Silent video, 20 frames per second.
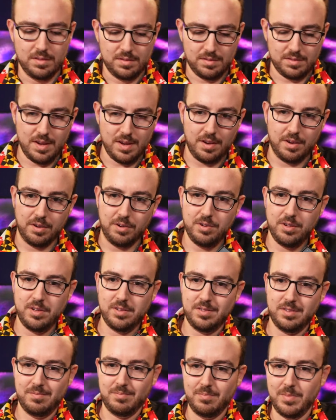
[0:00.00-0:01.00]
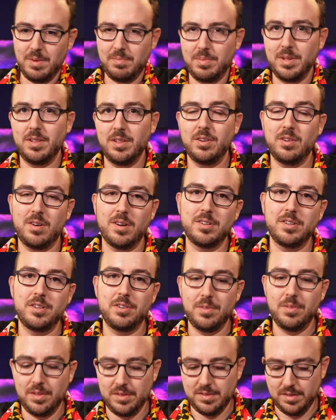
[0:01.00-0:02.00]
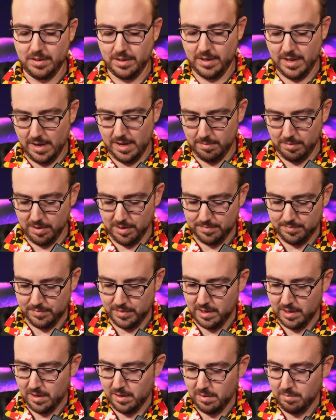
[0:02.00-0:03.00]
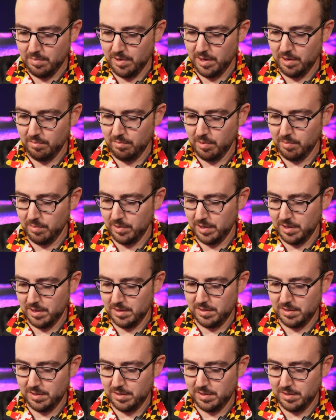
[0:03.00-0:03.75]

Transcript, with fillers: So it might be a little hard to do this on camera, but what we're gonna